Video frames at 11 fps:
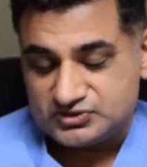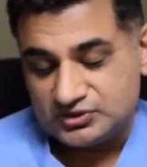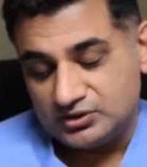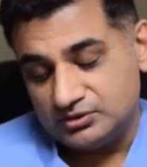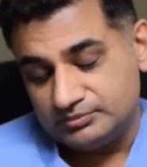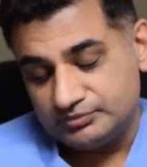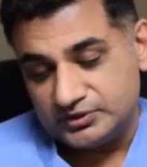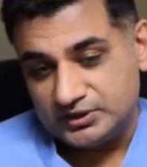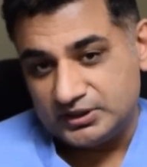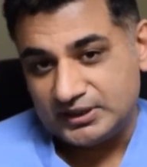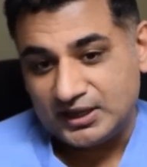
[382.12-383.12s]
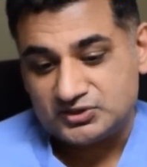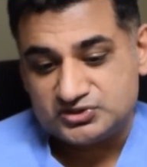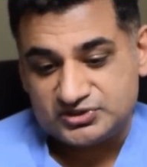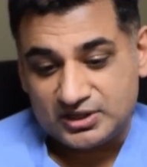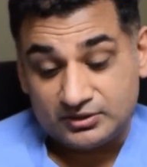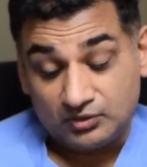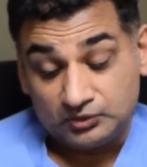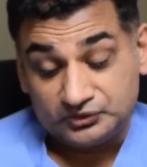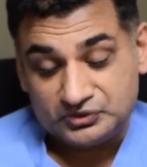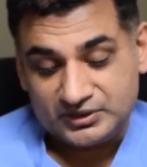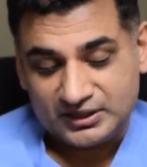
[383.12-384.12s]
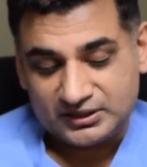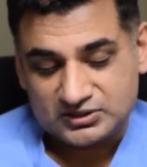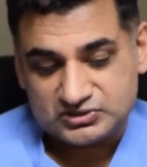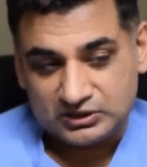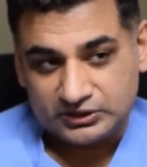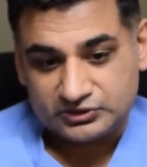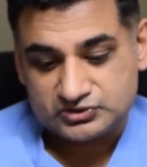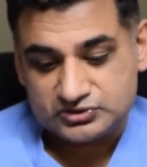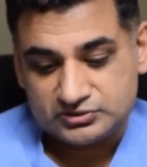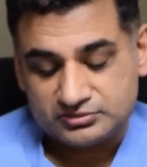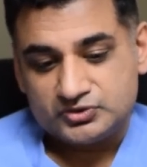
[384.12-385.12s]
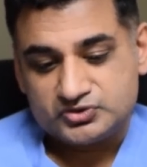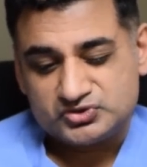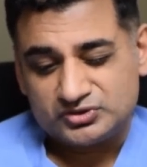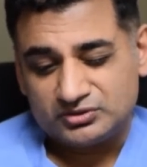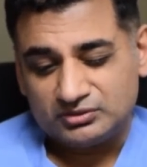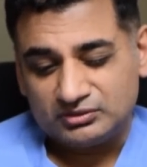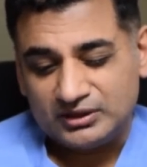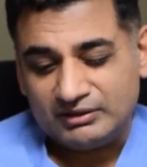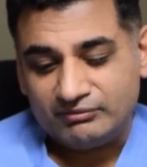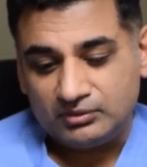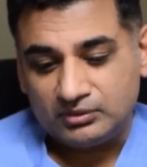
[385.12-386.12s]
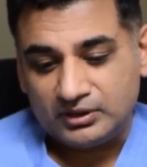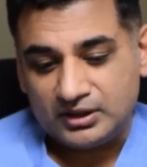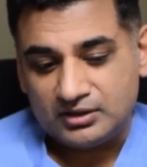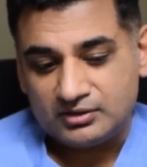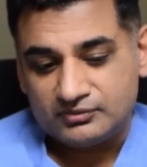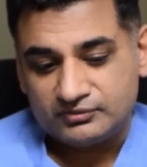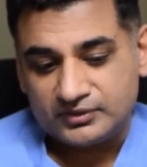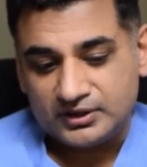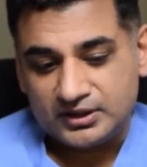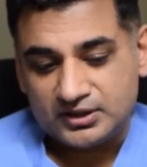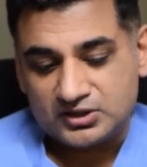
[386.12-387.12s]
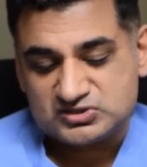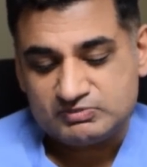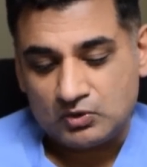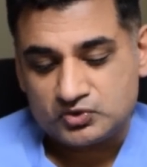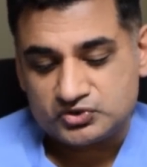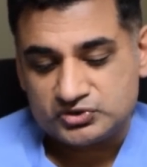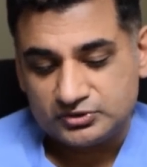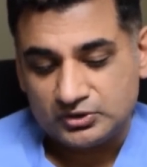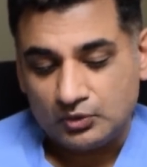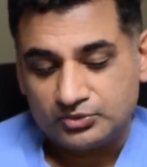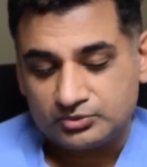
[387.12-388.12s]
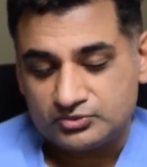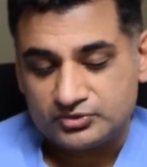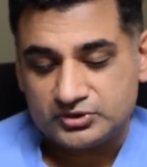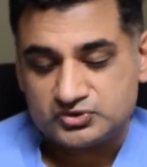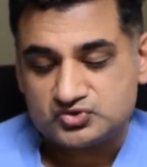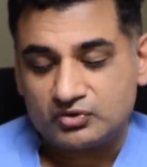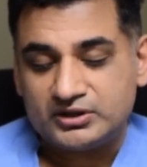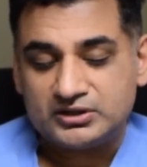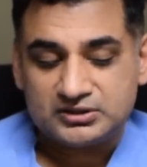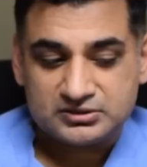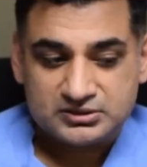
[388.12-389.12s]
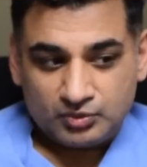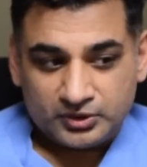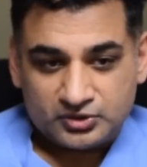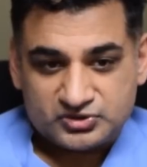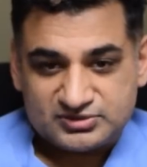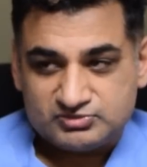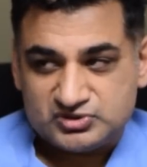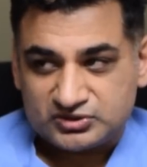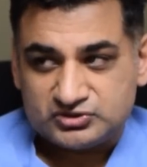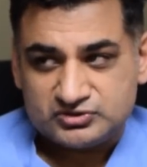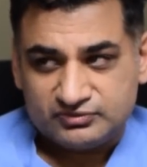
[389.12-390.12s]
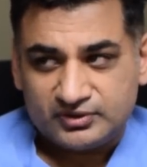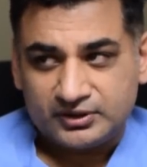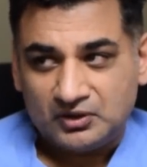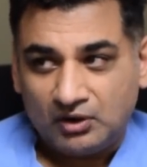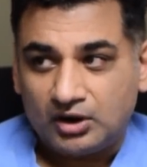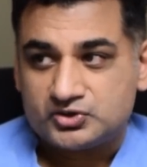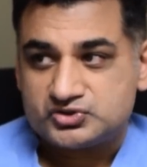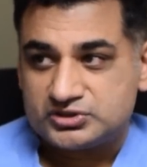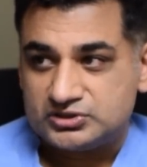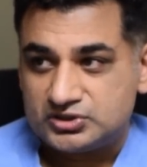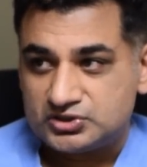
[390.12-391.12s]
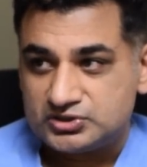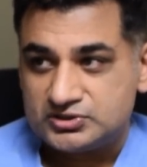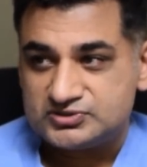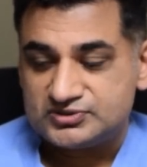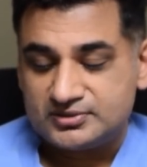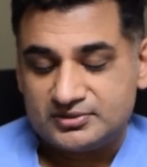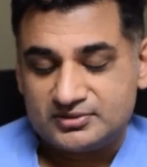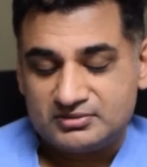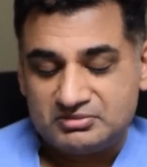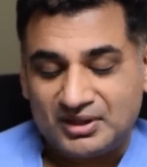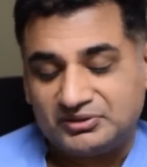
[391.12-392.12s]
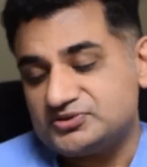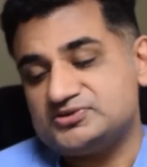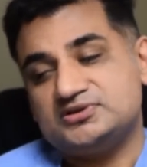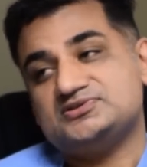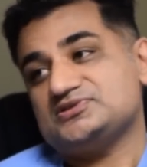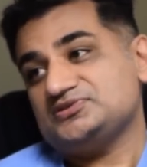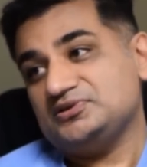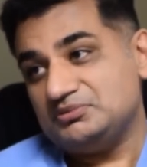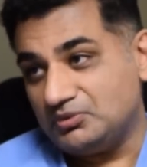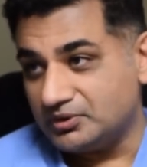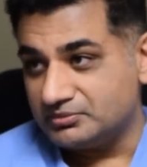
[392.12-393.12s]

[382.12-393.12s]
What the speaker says: So it catches up. The older you get, it gets harder too. There's a certain level of exposure you go through in training where you're subjected to very harsh conditions. Mm-hmm. That doesn't exist anymore.